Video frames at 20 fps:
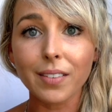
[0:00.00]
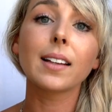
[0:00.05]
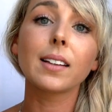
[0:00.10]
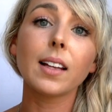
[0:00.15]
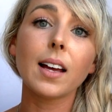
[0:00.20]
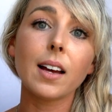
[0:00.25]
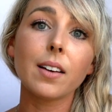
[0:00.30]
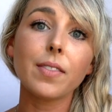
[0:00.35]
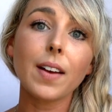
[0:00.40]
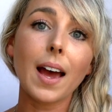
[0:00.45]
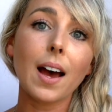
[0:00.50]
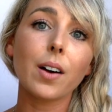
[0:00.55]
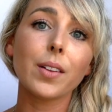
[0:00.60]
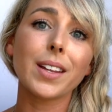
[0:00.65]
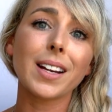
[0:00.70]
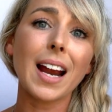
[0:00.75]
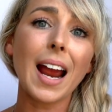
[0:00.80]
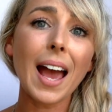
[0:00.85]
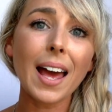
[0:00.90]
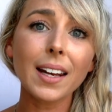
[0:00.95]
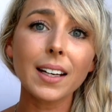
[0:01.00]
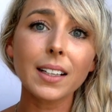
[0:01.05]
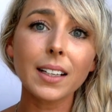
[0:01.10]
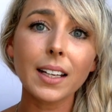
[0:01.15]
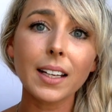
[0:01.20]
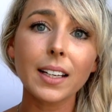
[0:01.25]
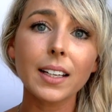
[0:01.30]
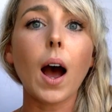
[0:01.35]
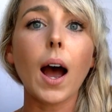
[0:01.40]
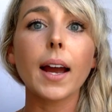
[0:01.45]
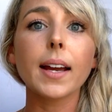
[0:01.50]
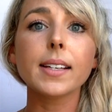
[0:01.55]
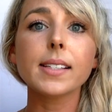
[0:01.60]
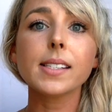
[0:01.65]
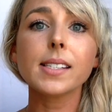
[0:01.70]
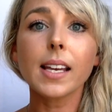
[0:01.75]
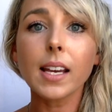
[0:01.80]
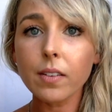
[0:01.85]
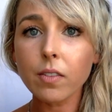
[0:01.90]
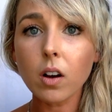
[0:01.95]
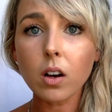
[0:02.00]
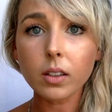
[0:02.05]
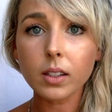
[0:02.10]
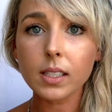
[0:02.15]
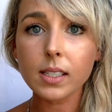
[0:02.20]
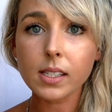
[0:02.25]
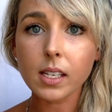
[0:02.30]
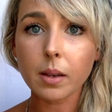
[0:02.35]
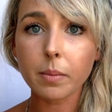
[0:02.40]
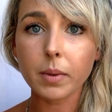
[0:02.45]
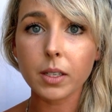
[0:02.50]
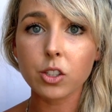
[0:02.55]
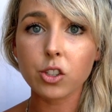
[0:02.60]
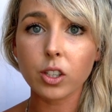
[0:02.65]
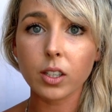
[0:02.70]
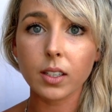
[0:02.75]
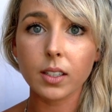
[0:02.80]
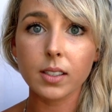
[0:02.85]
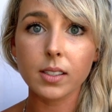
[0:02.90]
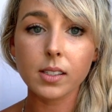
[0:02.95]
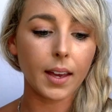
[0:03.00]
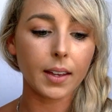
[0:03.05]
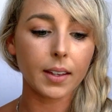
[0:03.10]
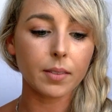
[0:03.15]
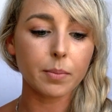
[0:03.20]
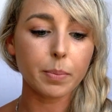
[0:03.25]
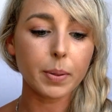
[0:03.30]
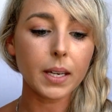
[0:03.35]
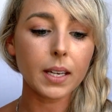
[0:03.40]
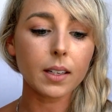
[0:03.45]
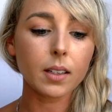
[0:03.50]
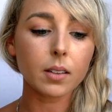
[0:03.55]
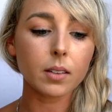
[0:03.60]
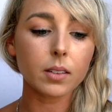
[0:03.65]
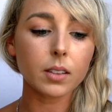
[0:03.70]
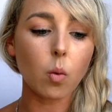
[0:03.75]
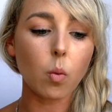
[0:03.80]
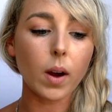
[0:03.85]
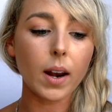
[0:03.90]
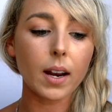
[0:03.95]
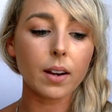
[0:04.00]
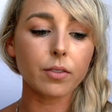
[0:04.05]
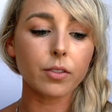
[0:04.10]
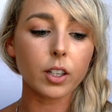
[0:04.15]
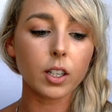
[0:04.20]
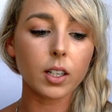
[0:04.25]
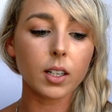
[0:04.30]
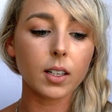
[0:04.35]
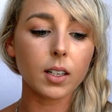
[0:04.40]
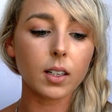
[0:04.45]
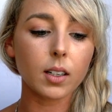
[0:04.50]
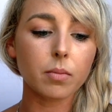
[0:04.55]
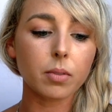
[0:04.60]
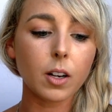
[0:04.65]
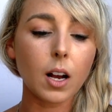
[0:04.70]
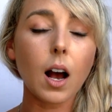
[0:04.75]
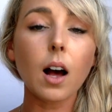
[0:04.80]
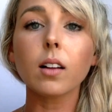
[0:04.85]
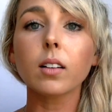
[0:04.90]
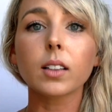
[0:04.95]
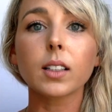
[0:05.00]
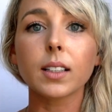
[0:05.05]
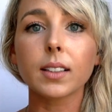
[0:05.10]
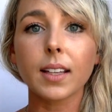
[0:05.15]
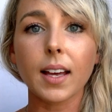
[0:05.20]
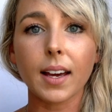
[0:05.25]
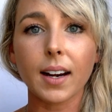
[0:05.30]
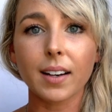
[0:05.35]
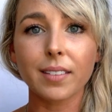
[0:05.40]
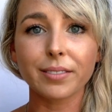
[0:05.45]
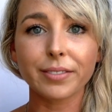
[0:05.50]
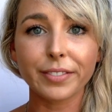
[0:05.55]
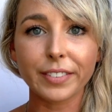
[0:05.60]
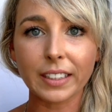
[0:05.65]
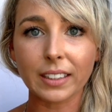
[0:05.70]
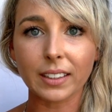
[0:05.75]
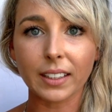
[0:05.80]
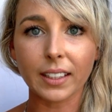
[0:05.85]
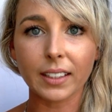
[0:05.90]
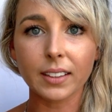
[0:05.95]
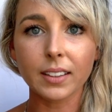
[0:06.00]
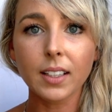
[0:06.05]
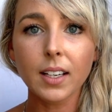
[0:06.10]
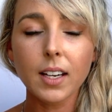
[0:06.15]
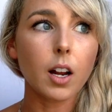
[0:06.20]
I love how they're edited. I save all these images and pick whatever color that I'm feeling.